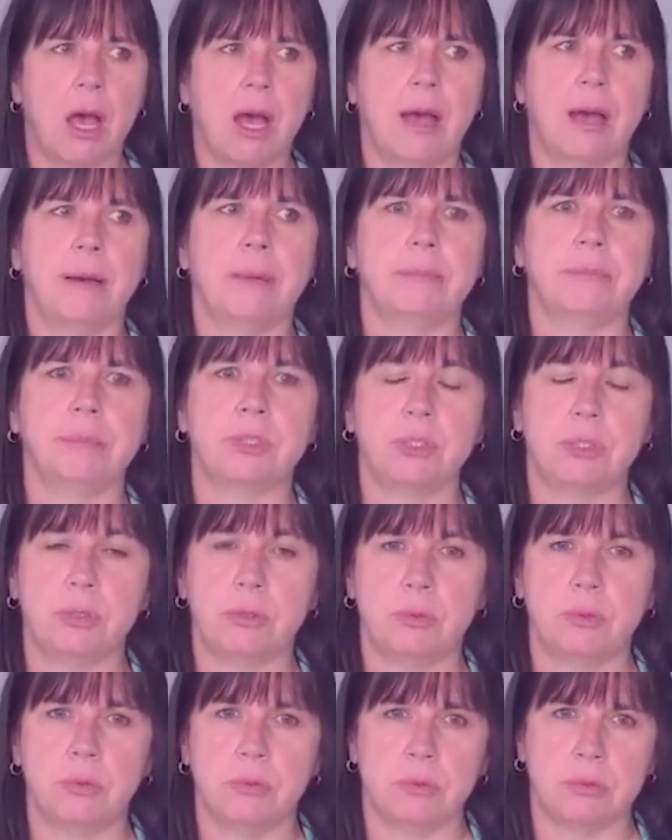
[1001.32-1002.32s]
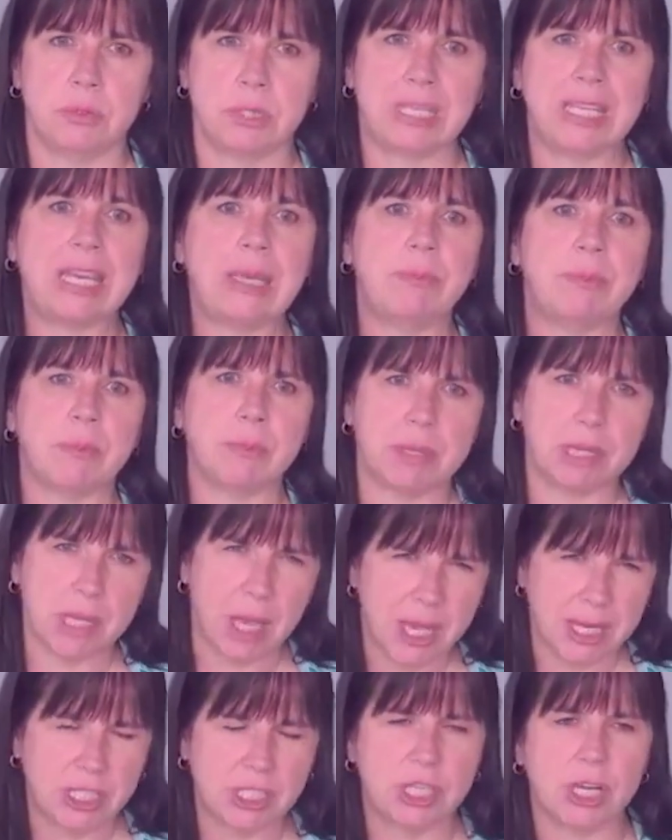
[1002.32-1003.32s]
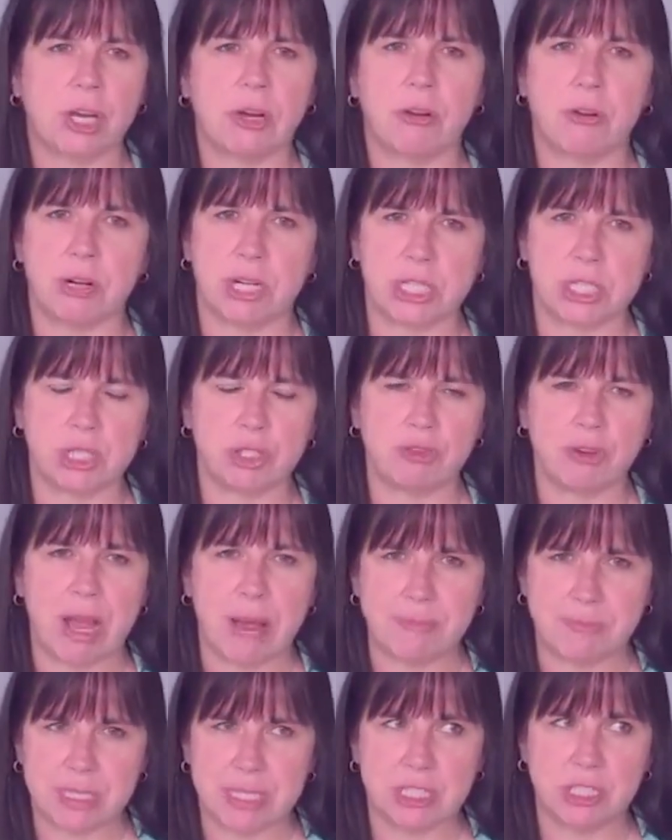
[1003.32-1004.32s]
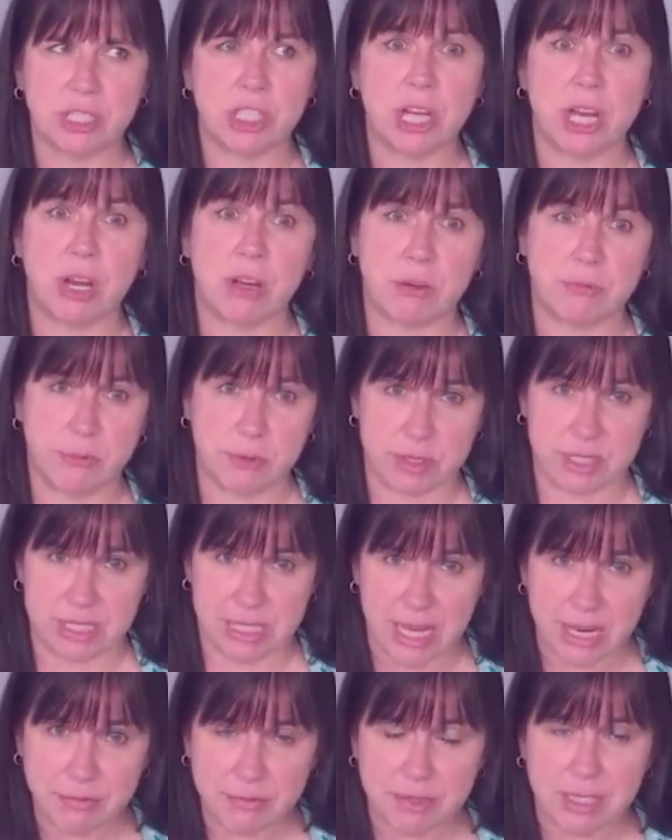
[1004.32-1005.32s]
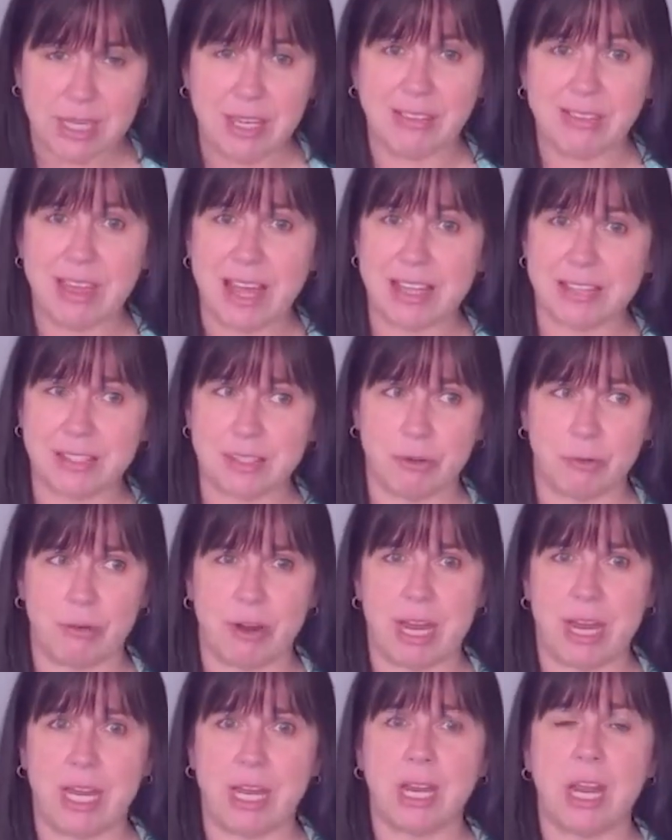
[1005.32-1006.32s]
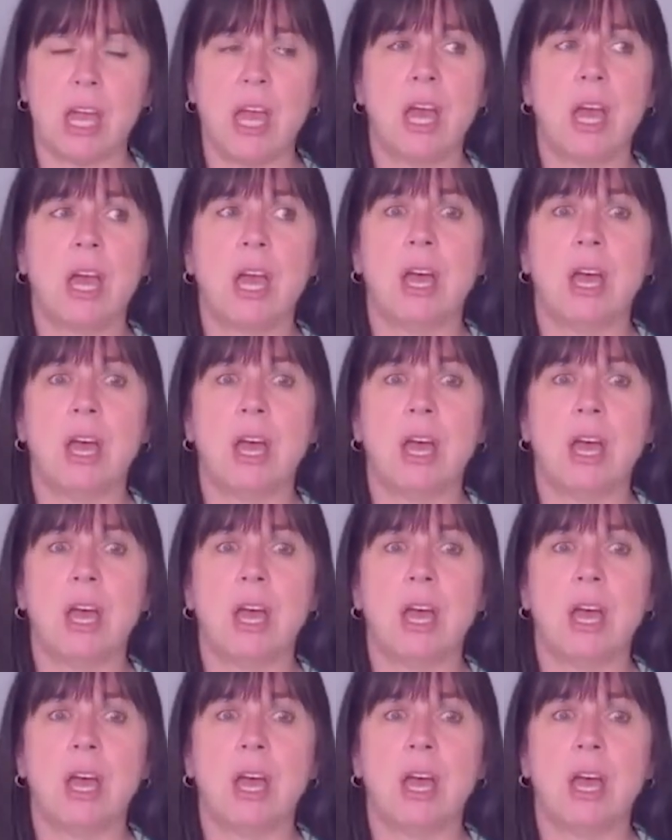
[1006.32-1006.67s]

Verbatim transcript: um, to keep them in the high chair or in a strapped in chair for safety, that's great.